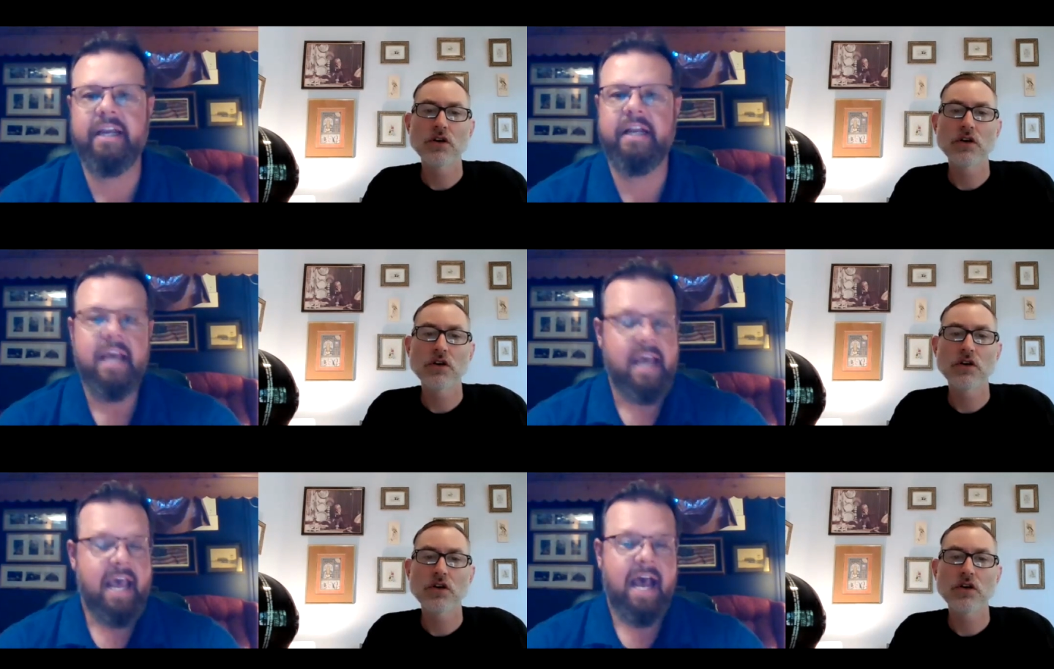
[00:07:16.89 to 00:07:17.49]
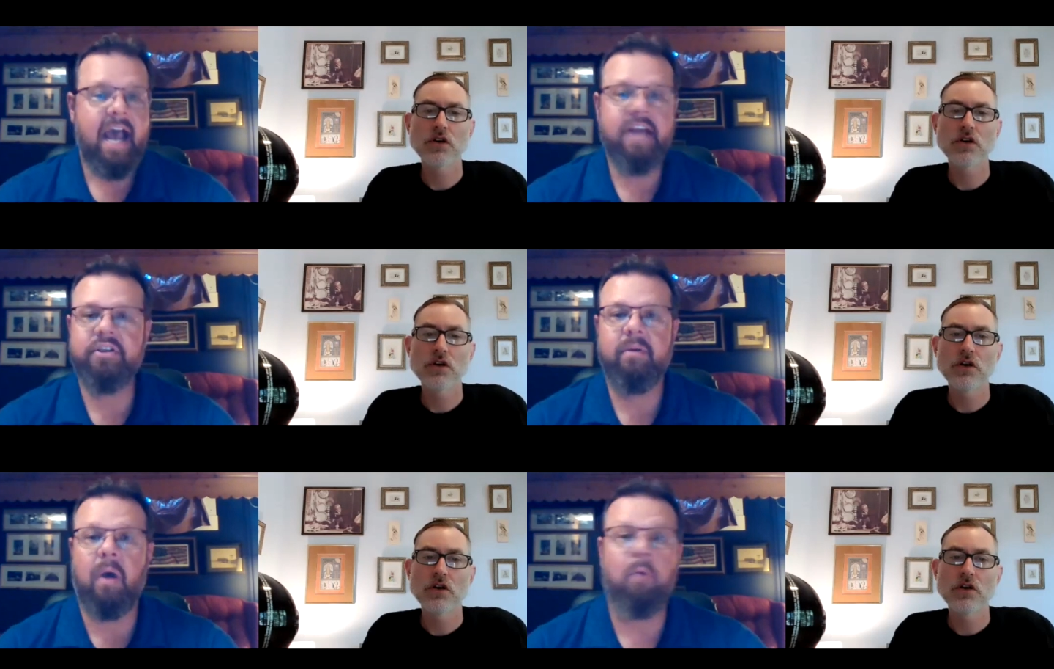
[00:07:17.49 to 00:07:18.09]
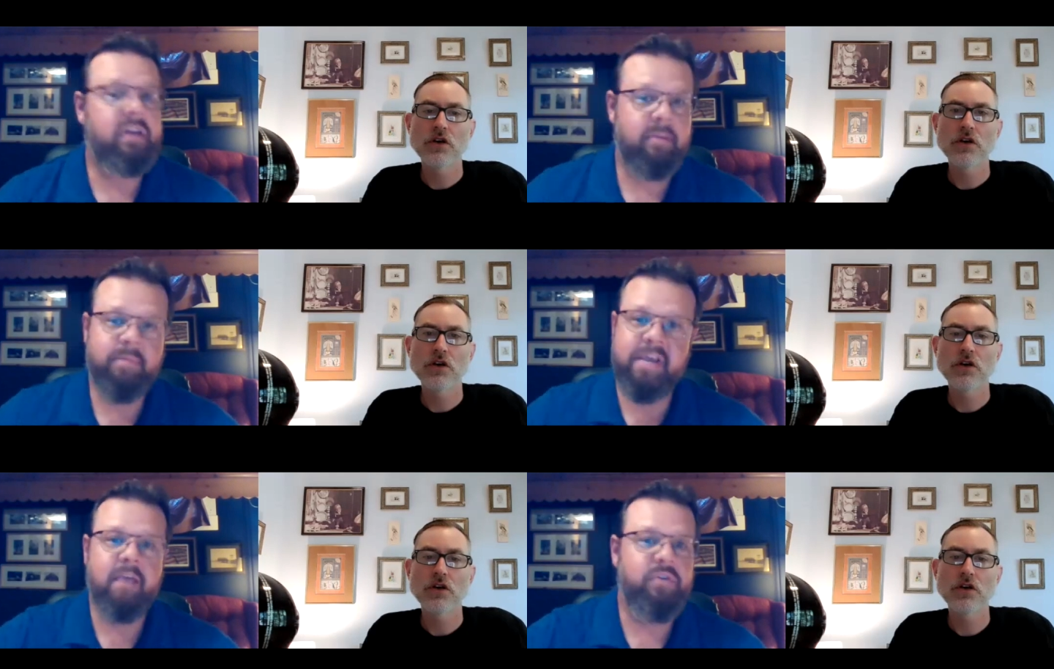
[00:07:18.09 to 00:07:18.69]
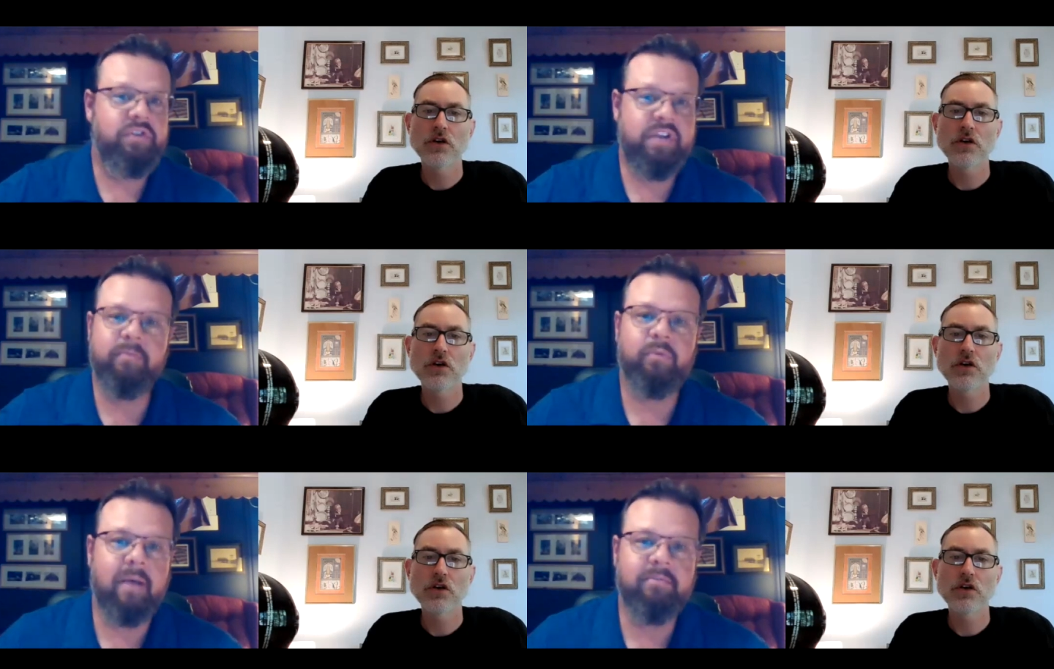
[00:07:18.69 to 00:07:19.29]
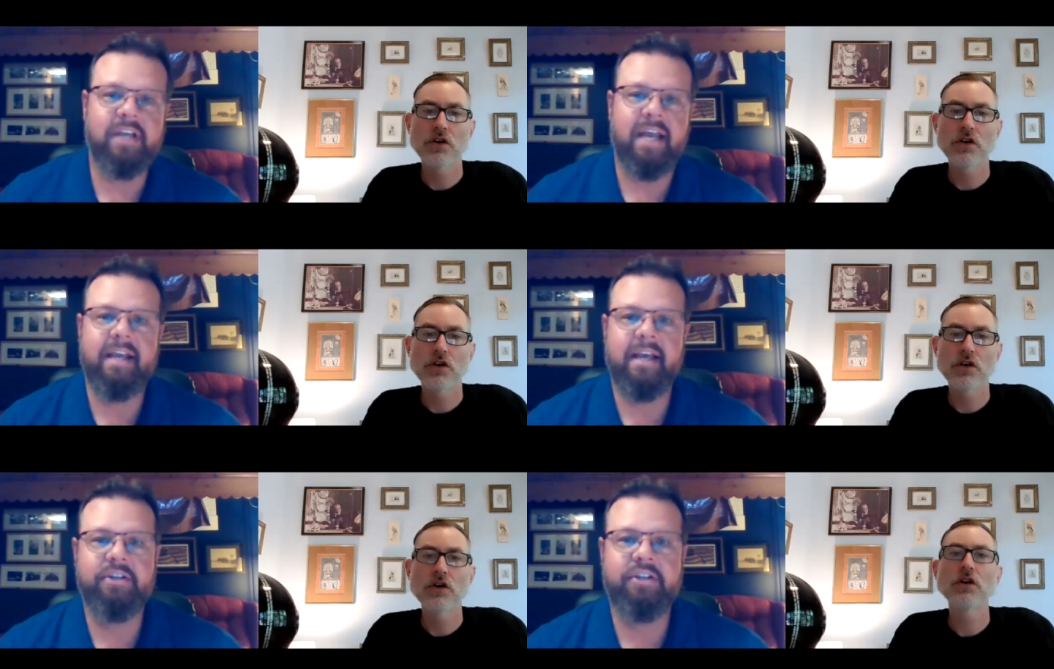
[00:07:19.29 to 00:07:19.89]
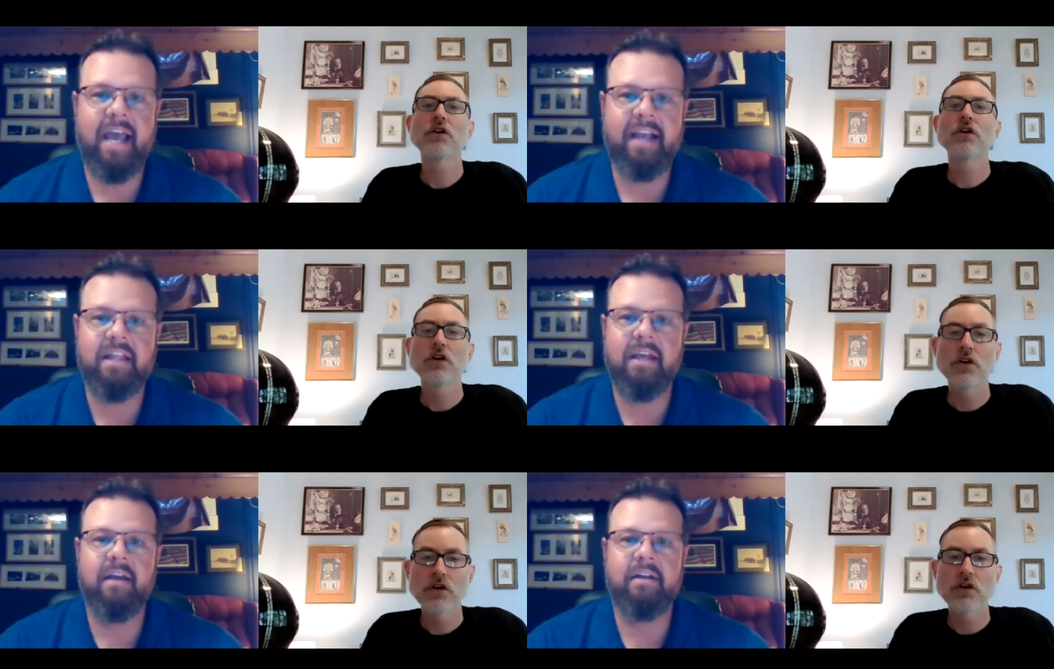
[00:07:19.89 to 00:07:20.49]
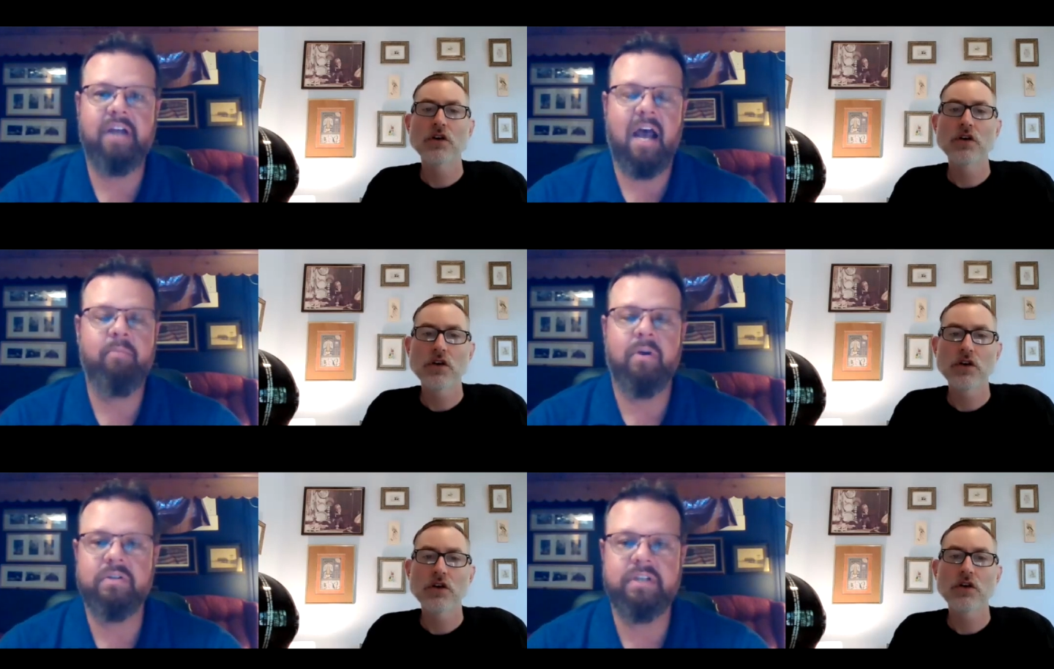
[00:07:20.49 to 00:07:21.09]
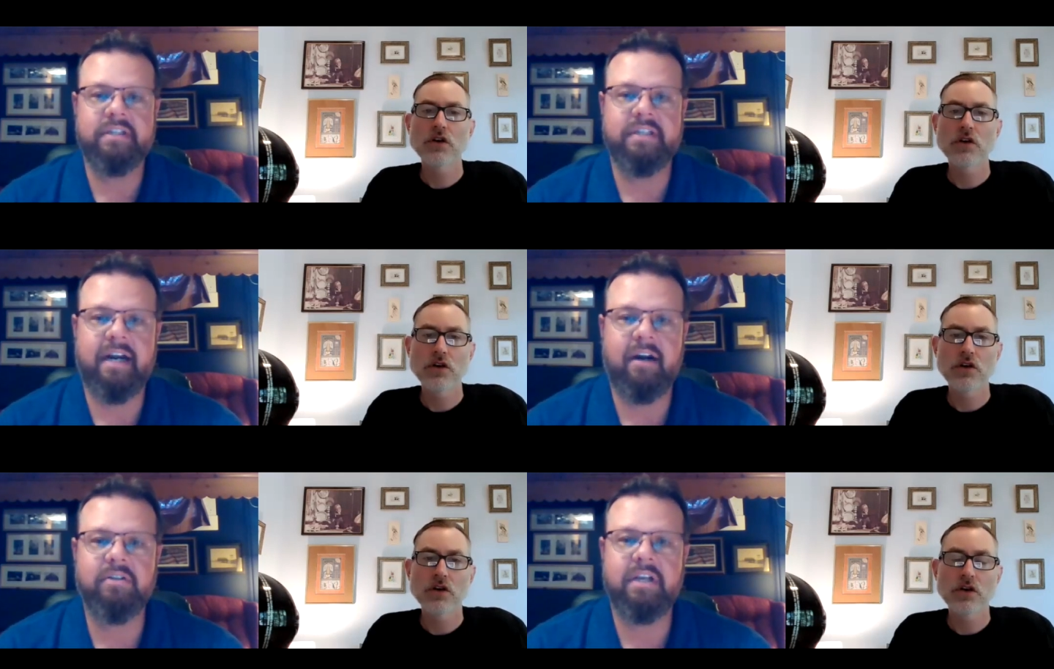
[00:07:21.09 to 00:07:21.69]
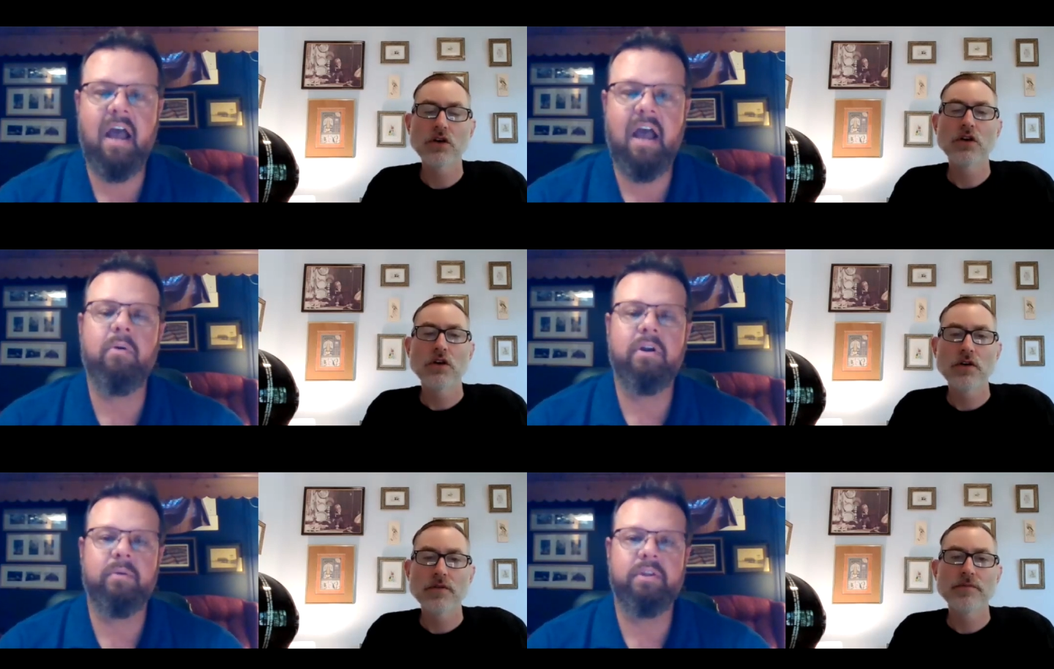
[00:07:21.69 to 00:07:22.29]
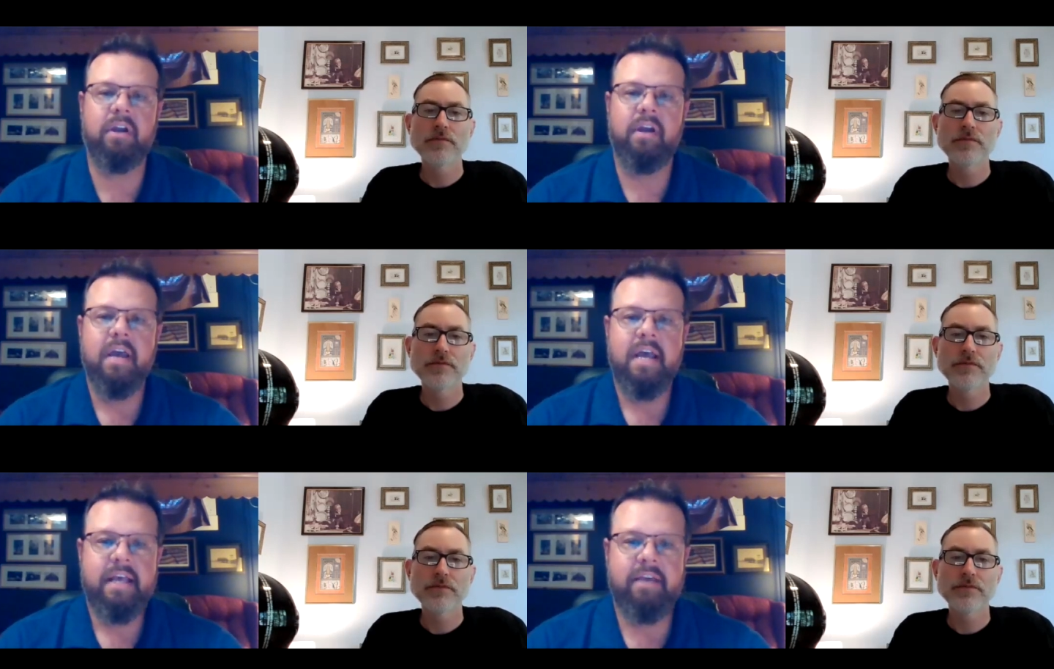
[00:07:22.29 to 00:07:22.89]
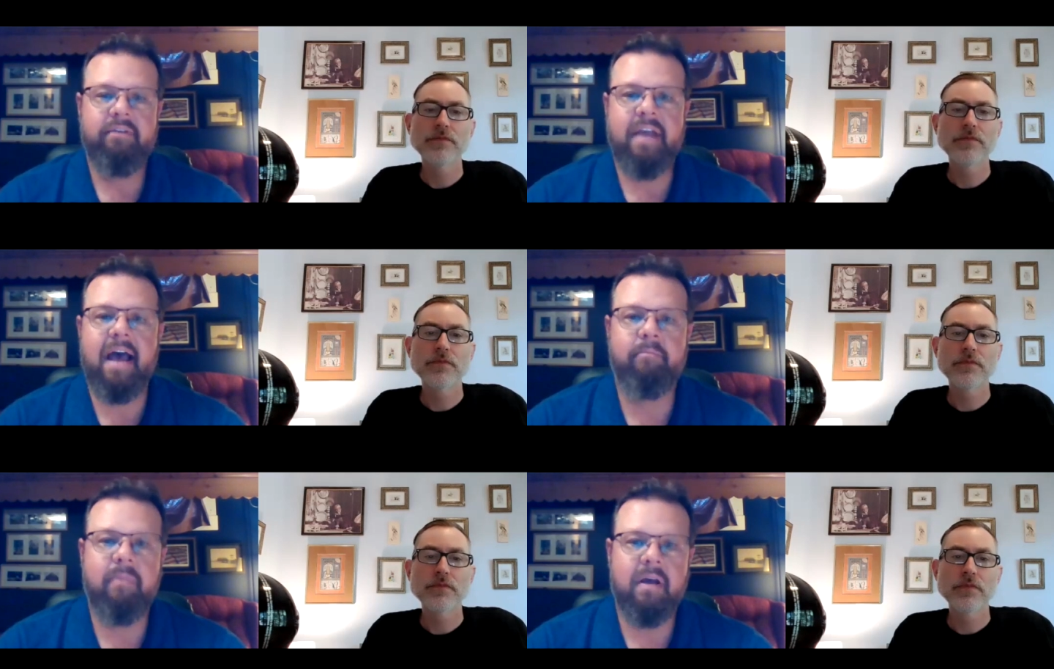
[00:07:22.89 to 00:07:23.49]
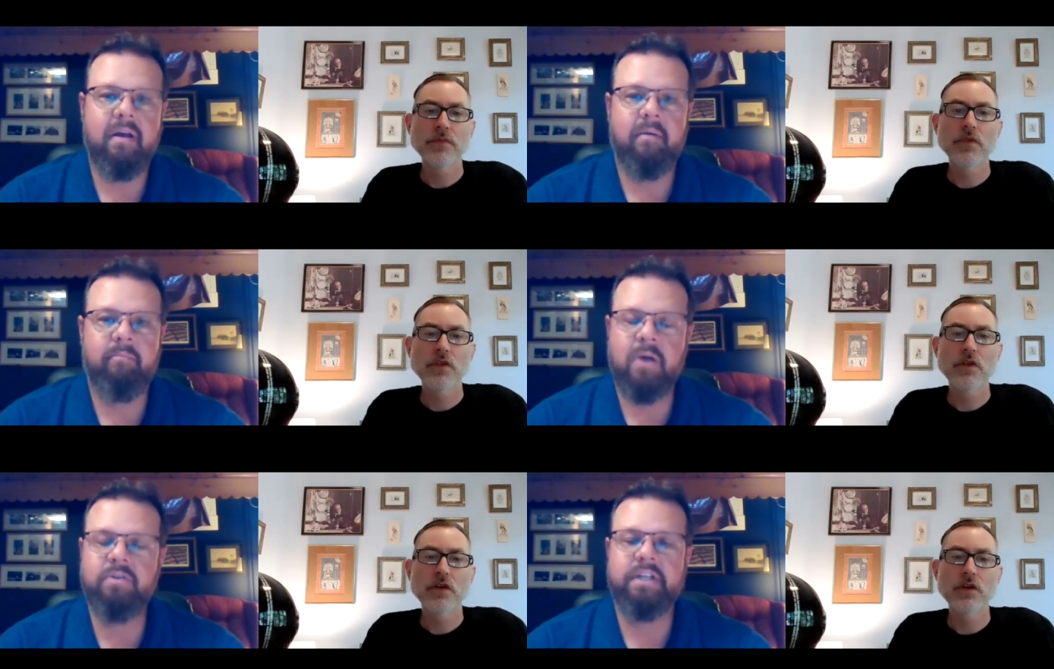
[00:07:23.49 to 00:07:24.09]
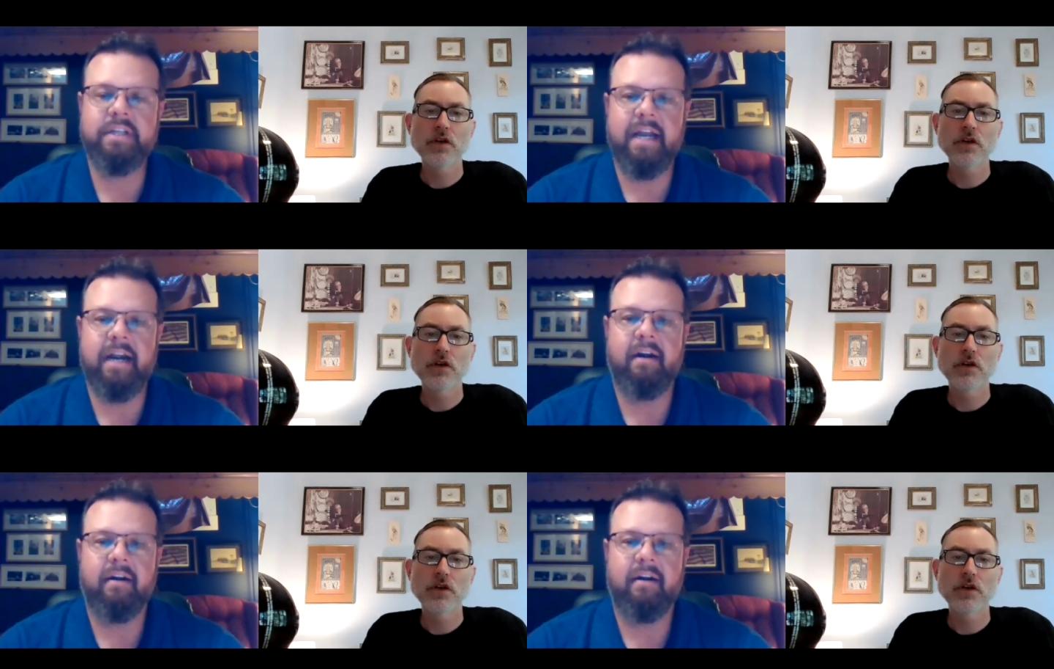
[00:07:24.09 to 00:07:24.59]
Speaker 1: And actually, I went to the PA Museum's website and checked the job postings there, and I was like, oh, I wonder what the they've got uh, posted there.